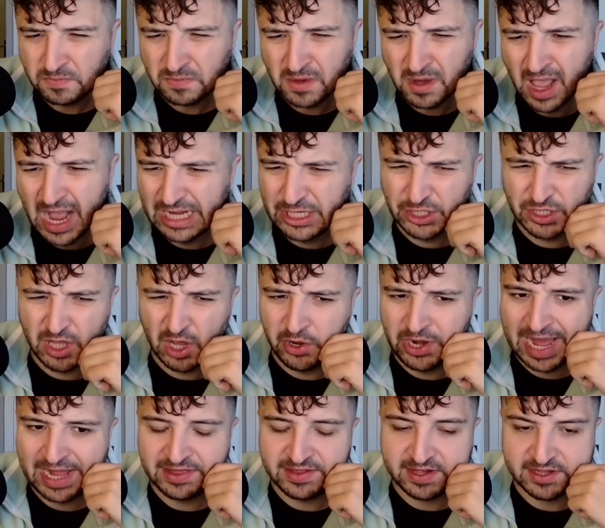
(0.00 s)
I just don't
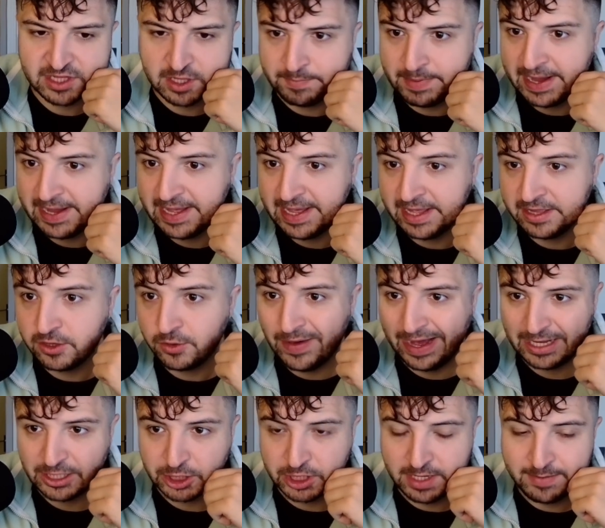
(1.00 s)
anticipate it to
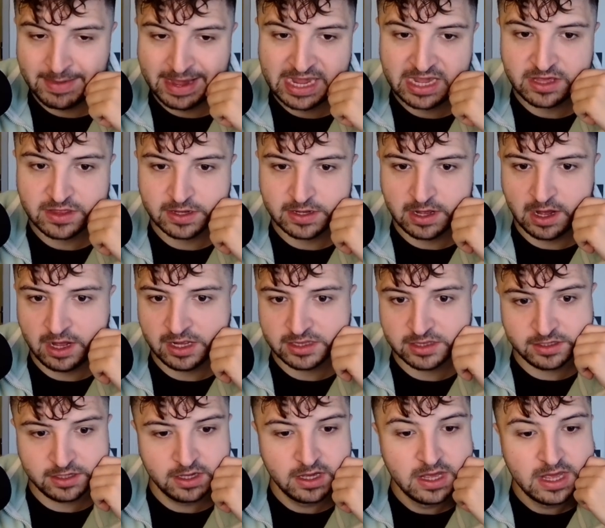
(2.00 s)
actually make the
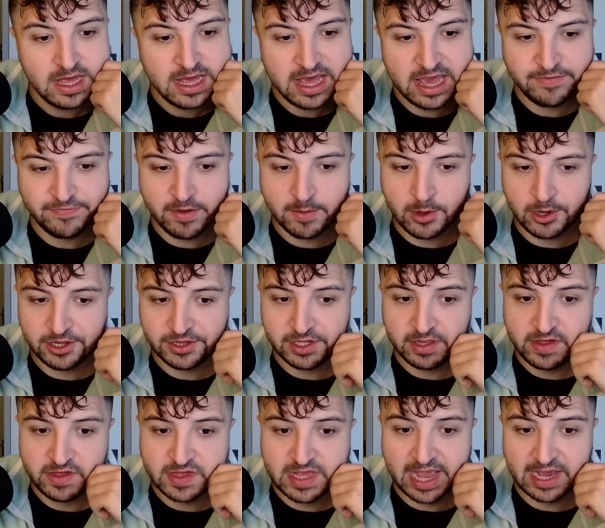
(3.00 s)
cut, if I'm honest, in
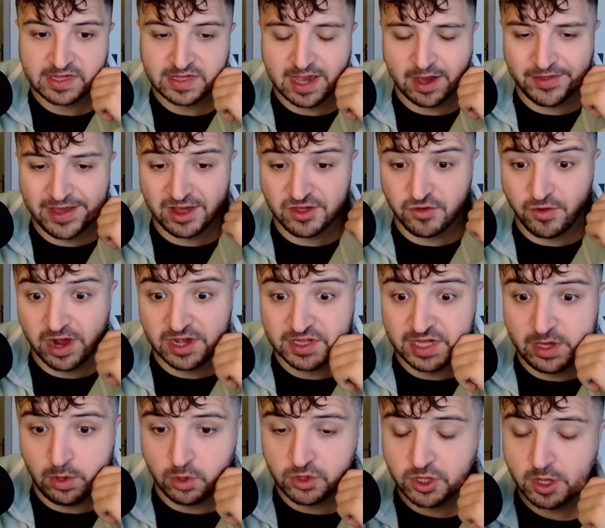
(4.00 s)
this deck. Sail the Azurite Sea
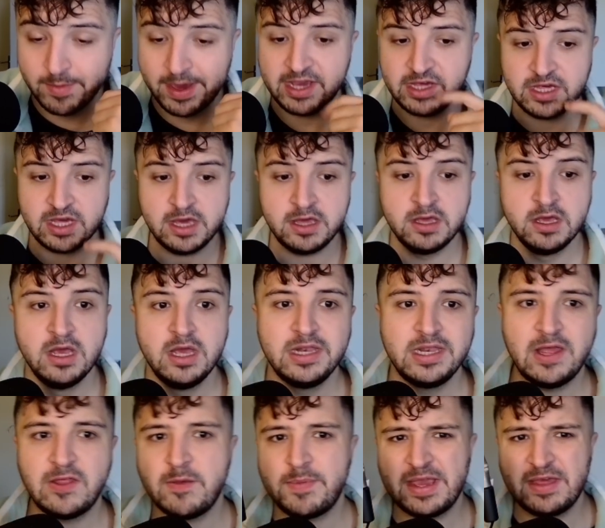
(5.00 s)
also makes it. Now,
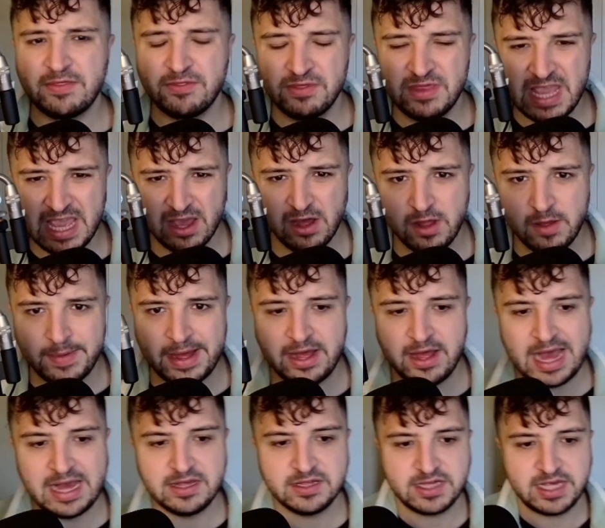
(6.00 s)
the big deal
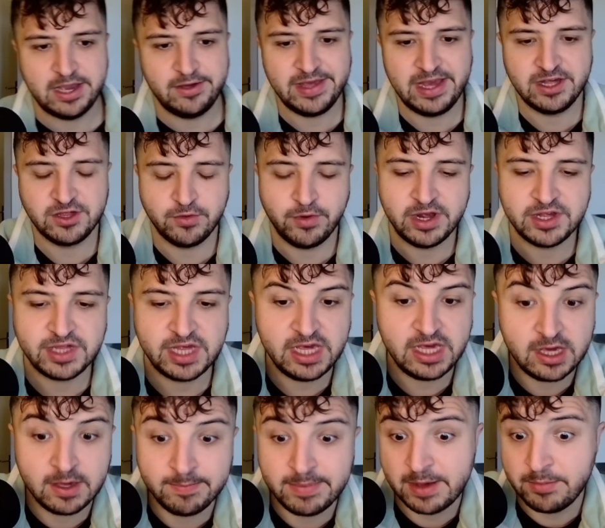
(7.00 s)
about Sail the Azurite Sea
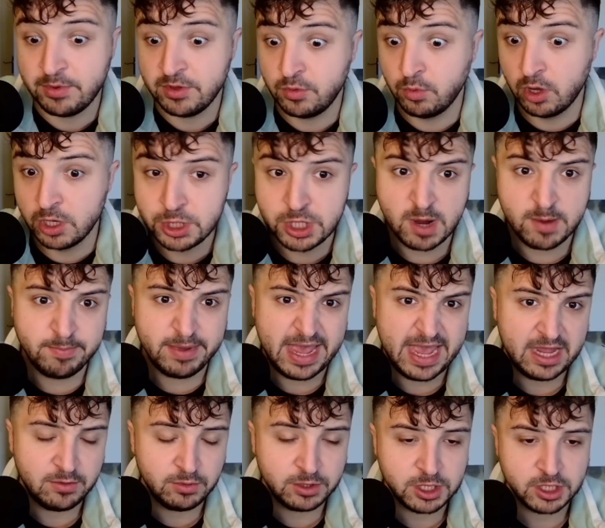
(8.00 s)
compared with One Jump
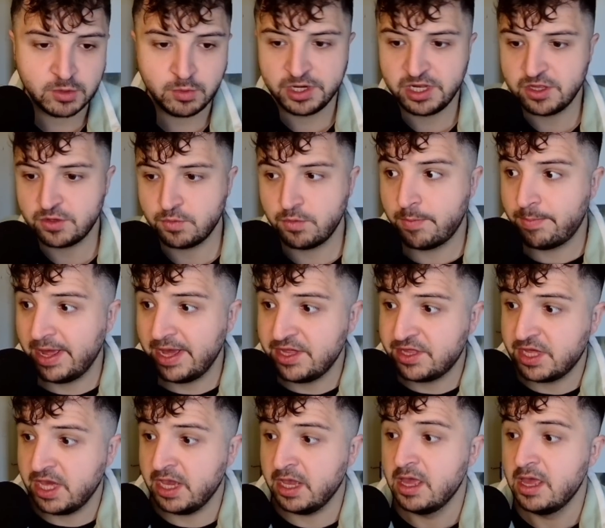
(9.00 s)
Ahead, which is what it's
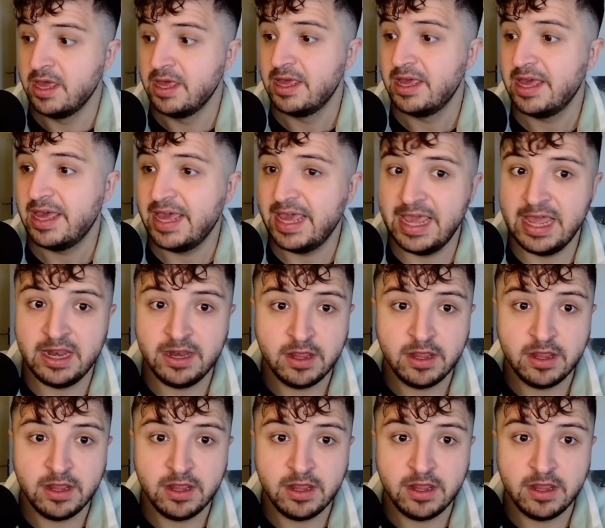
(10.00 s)
replacing in